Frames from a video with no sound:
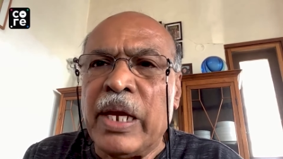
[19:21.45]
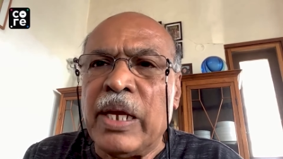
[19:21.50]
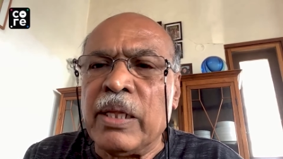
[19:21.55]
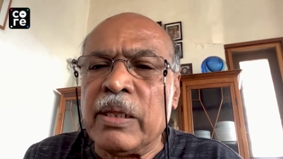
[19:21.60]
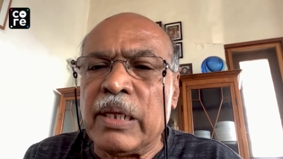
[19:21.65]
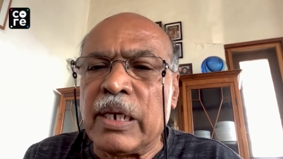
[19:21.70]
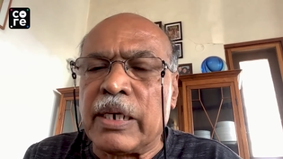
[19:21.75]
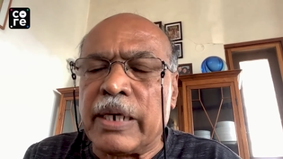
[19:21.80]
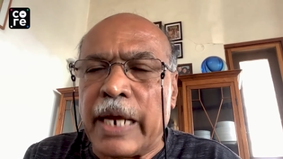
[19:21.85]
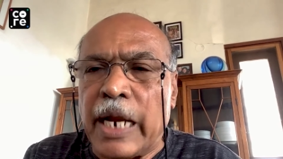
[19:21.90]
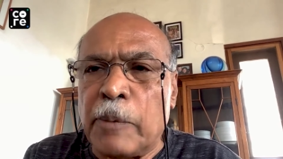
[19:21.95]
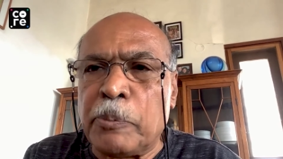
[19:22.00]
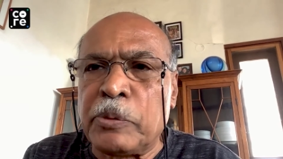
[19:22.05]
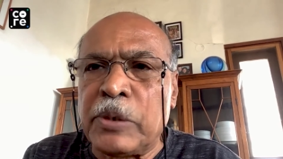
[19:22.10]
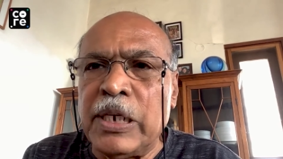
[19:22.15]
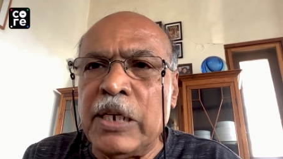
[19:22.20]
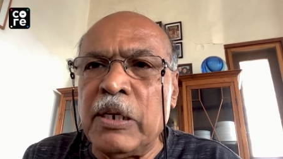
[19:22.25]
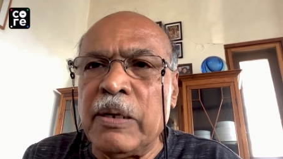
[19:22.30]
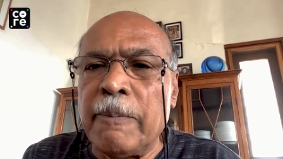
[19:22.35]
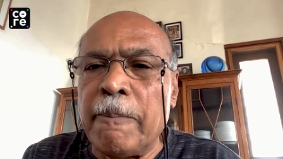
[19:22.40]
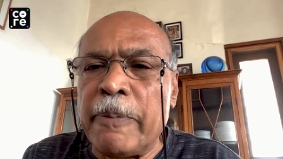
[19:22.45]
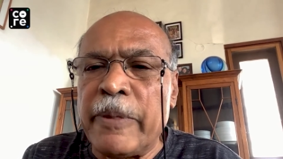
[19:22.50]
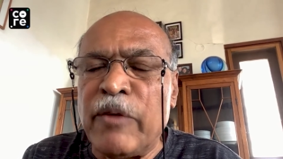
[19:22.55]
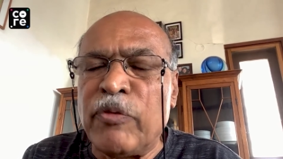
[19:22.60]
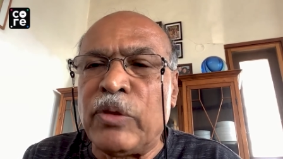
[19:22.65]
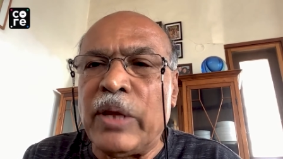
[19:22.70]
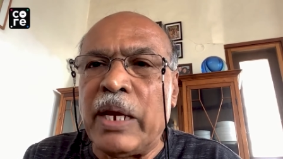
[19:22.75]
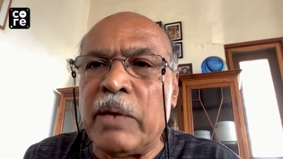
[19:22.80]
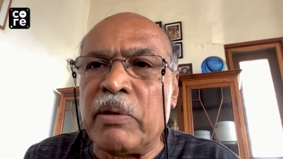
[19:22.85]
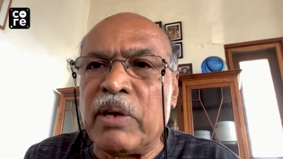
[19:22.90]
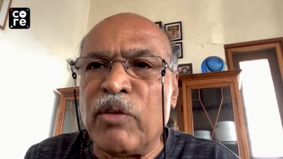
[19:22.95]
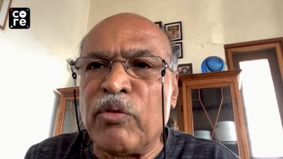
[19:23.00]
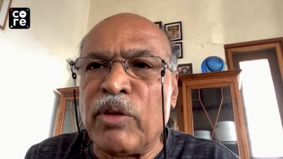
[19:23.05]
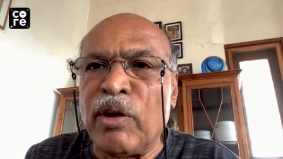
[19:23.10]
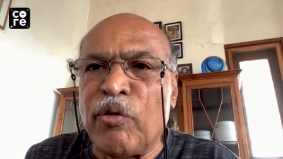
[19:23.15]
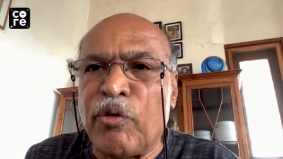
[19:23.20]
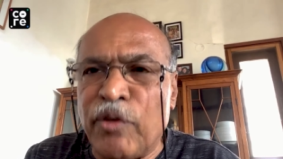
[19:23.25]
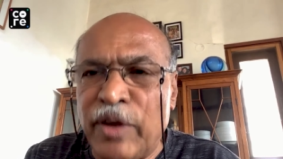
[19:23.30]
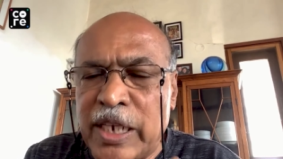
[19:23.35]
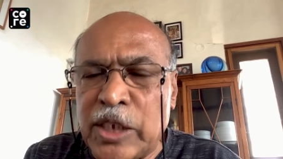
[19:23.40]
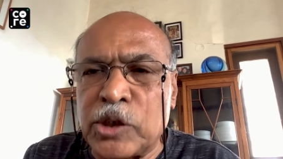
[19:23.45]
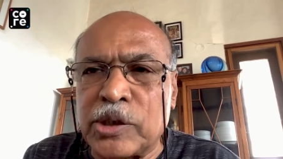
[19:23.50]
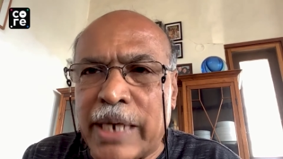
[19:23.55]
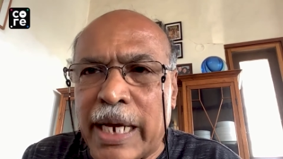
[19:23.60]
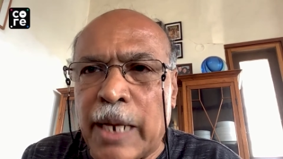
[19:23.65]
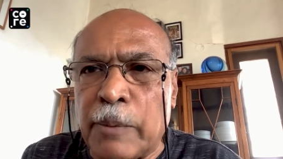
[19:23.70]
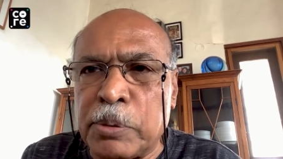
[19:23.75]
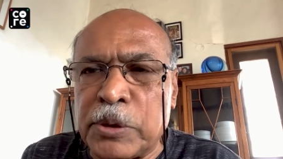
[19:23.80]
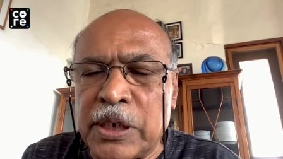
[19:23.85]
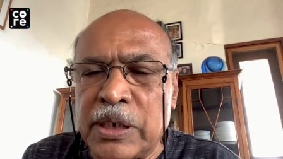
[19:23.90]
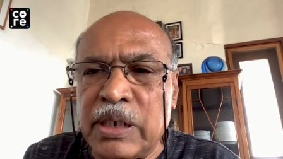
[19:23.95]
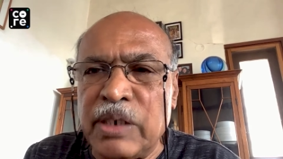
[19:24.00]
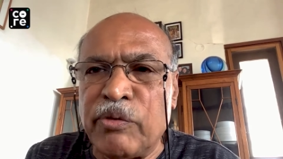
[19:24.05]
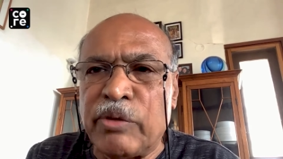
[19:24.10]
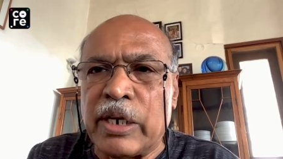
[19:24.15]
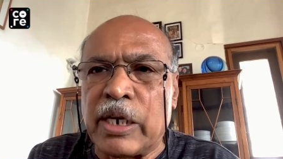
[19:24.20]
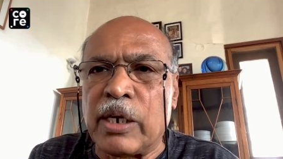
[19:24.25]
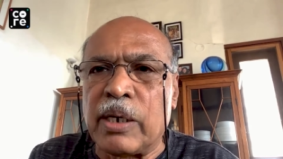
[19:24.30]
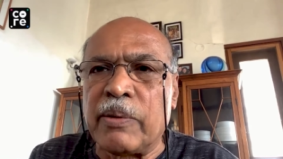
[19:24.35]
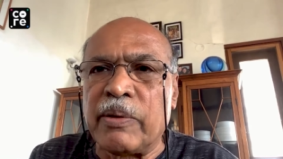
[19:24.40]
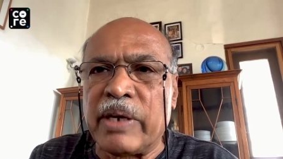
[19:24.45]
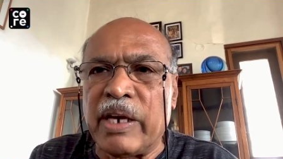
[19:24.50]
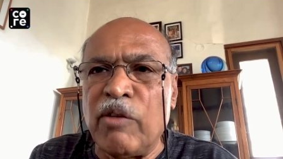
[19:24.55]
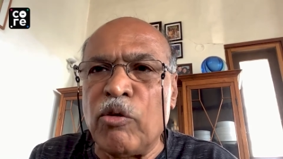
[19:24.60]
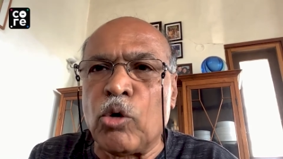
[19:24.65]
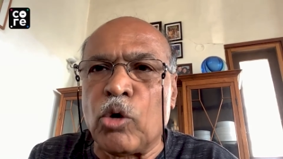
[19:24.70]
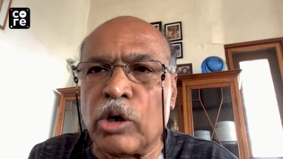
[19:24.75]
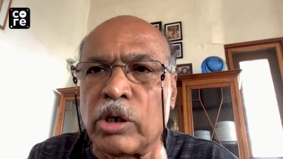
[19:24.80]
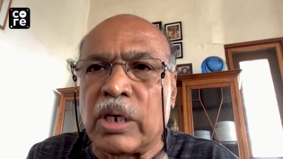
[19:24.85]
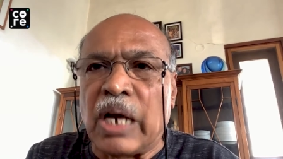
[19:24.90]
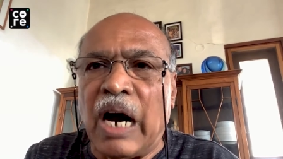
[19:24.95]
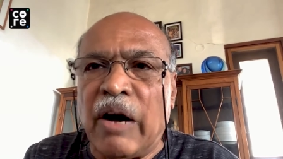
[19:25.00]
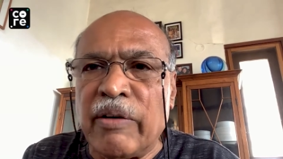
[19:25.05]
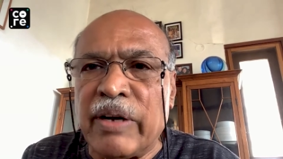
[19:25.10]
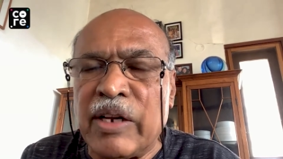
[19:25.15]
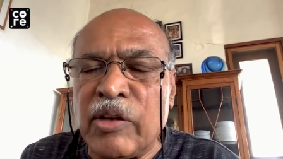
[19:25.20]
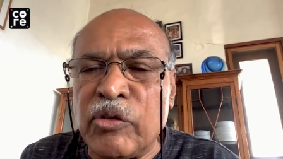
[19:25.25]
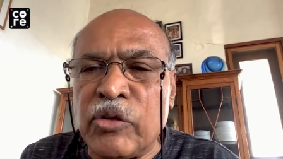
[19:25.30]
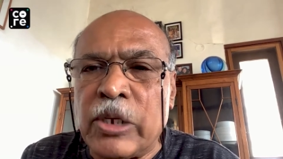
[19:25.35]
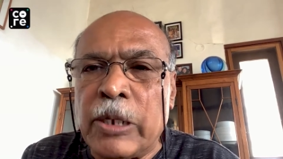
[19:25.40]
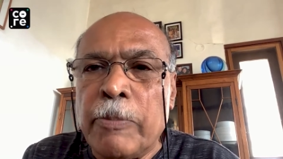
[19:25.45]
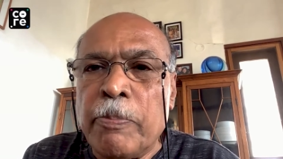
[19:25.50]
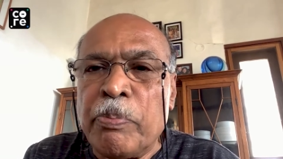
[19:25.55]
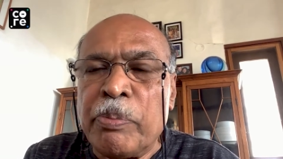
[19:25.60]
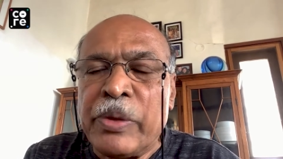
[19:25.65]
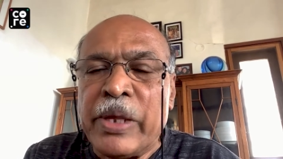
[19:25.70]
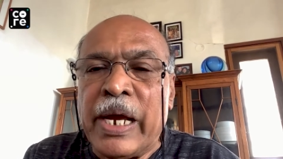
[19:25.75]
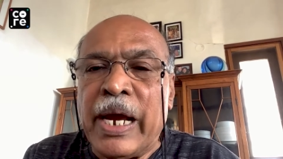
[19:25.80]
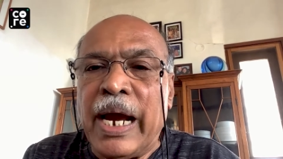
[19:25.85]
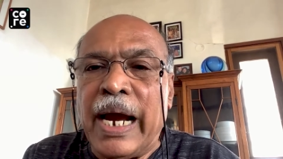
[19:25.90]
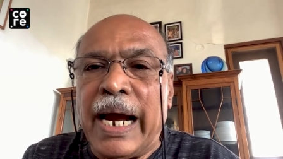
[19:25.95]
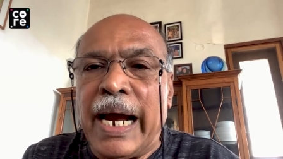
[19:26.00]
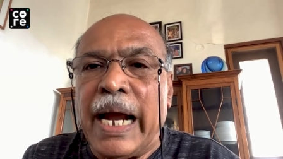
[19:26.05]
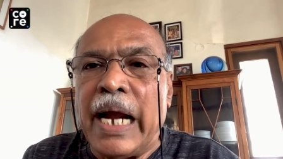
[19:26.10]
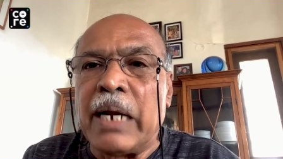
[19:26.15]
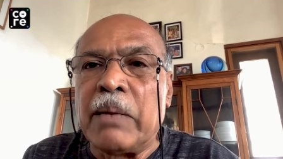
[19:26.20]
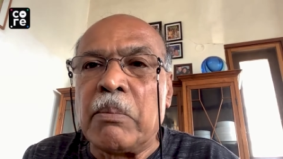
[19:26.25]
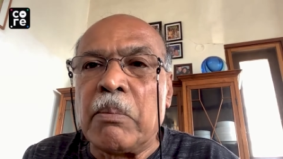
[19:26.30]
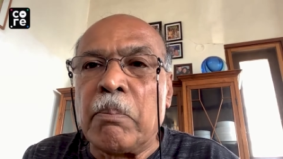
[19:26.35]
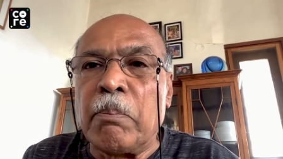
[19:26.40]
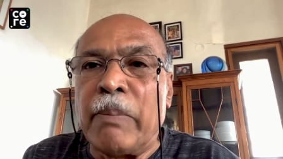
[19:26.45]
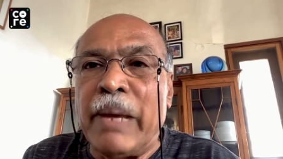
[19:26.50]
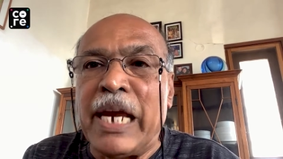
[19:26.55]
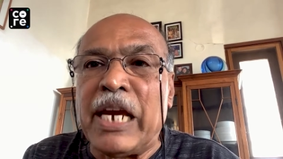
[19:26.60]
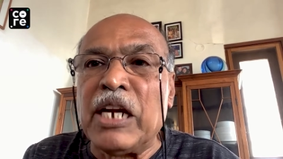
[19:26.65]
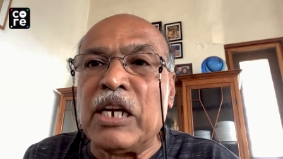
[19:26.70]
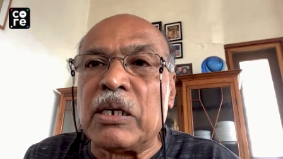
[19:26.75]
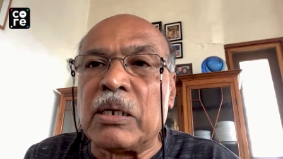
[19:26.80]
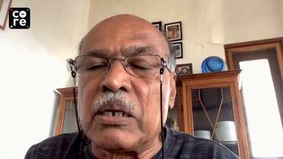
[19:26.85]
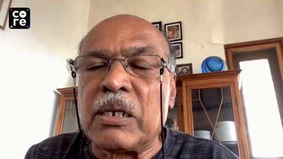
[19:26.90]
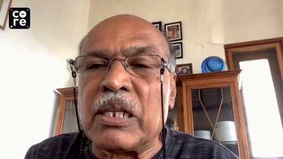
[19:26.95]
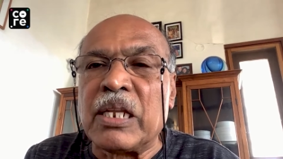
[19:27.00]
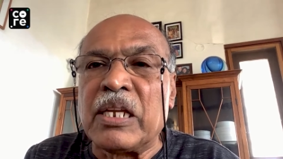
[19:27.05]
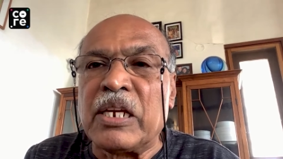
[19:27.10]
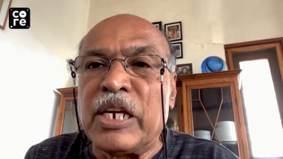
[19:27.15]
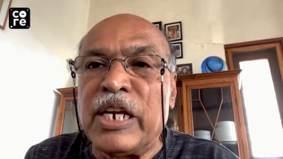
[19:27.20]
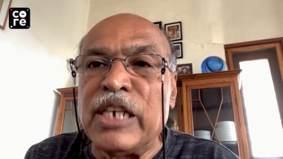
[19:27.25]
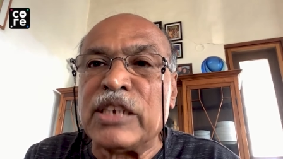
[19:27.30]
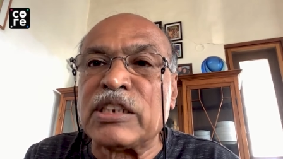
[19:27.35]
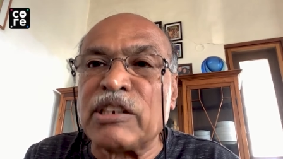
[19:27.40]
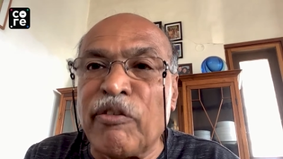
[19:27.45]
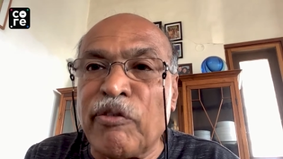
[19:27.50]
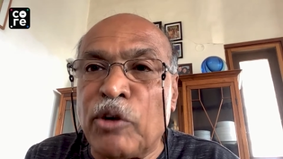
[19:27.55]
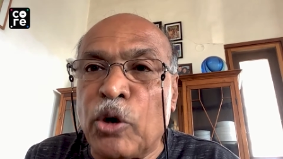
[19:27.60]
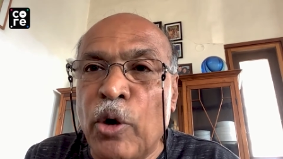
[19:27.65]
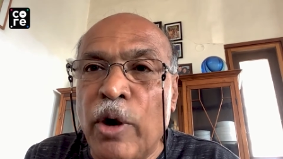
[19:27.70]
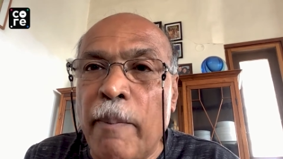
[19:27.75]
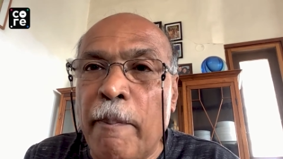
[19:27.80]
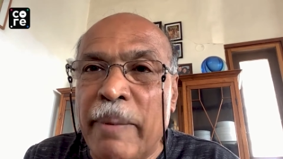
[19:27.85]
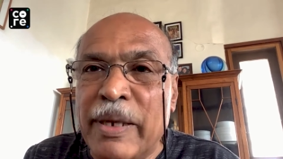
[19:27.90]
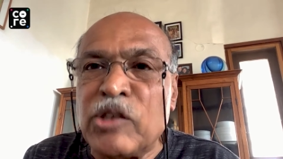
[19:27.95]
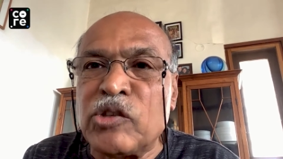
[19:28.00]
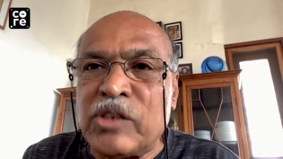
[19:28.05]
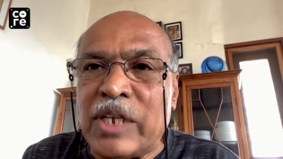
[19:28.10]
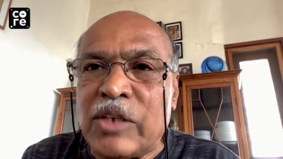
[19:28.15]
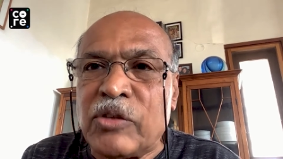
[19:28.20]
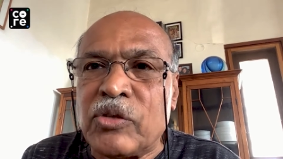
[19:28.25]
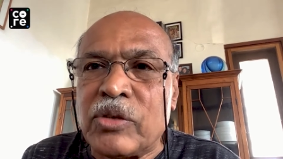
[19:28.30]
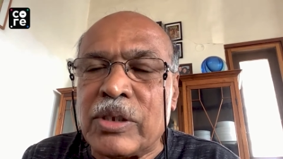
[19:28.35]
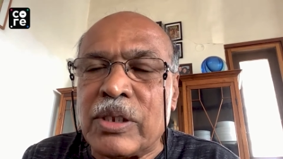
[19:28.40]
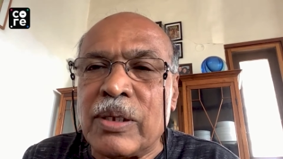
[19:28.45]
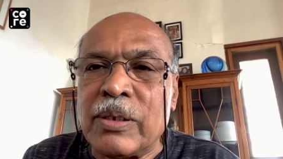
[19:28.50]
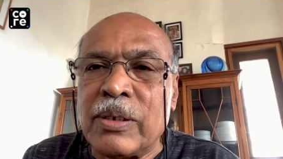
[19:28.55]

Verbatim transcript: The corruption, if they if they fix corruption, if they give good governance and make it the ease of doing business,